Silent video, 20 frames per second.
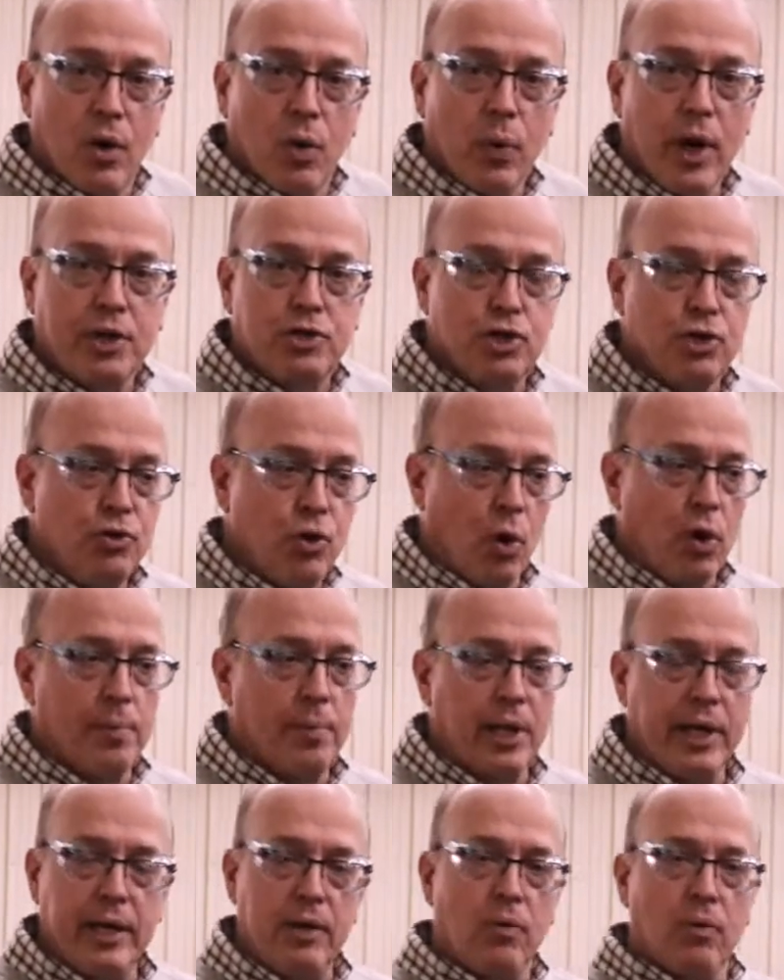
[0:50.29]
which
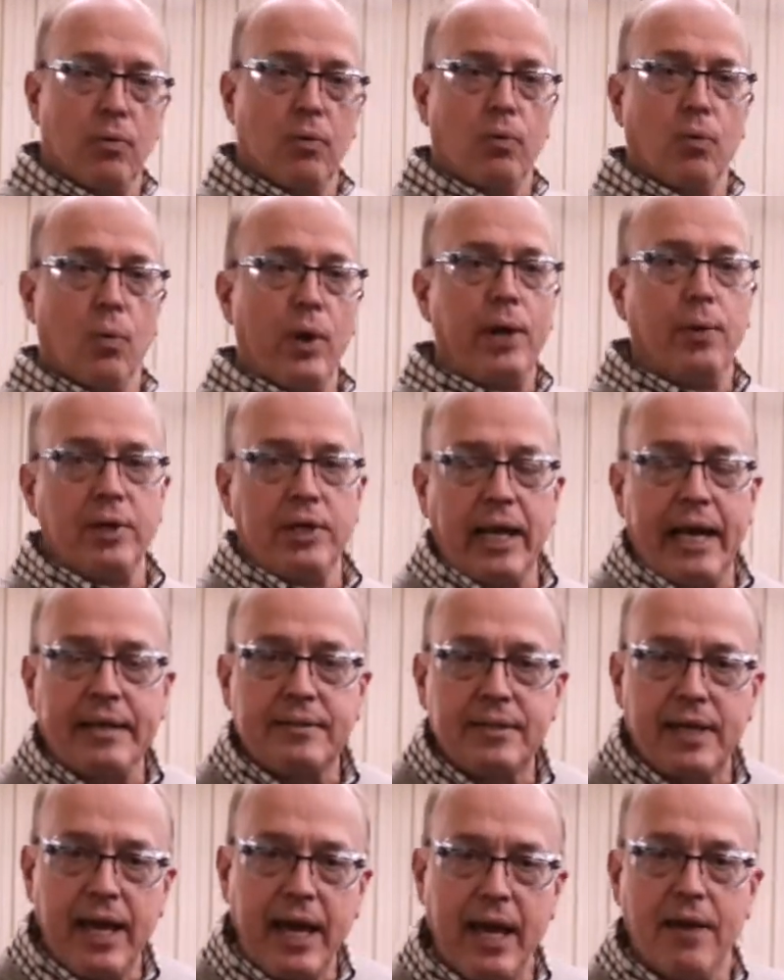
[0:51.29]
normally we would
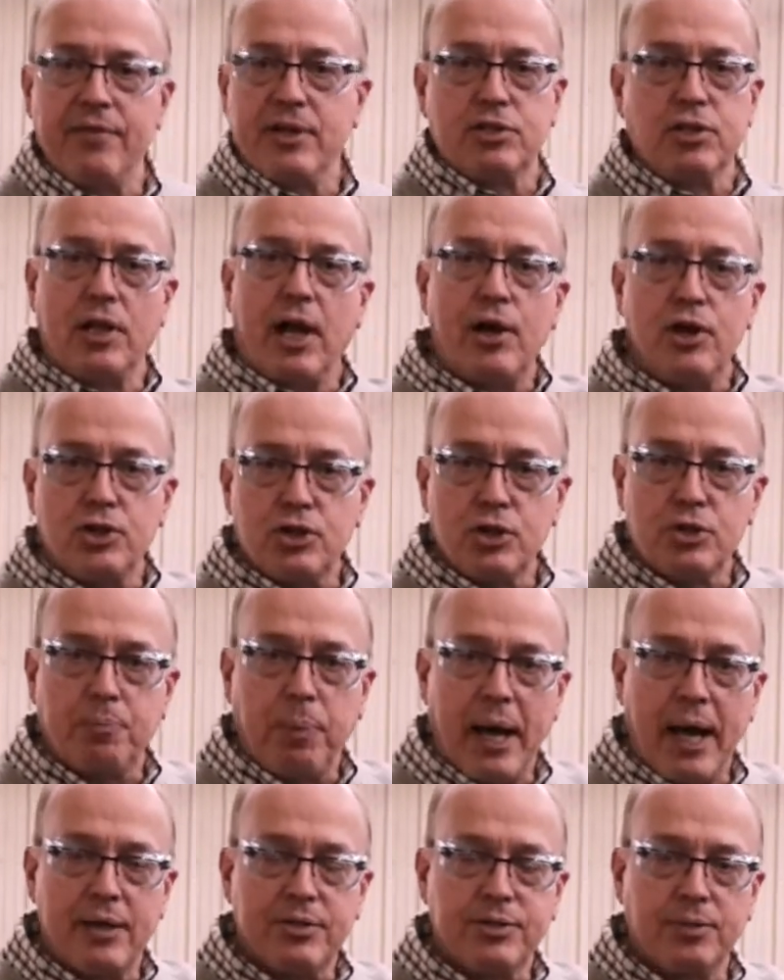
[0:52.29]
like to have as large as
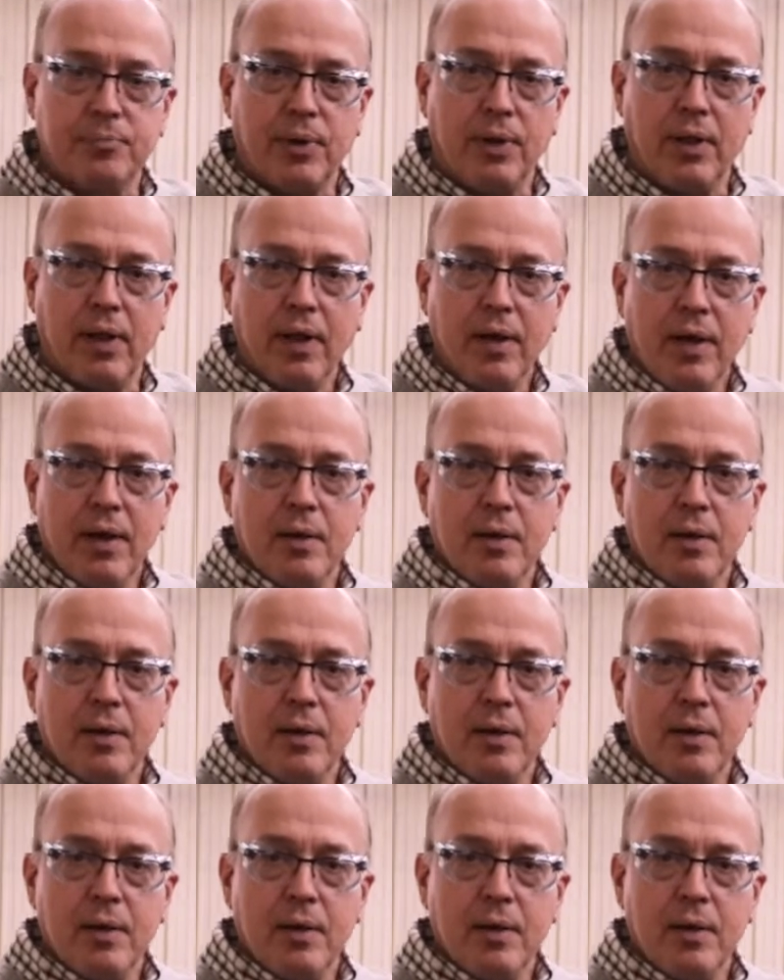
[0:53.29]
possible,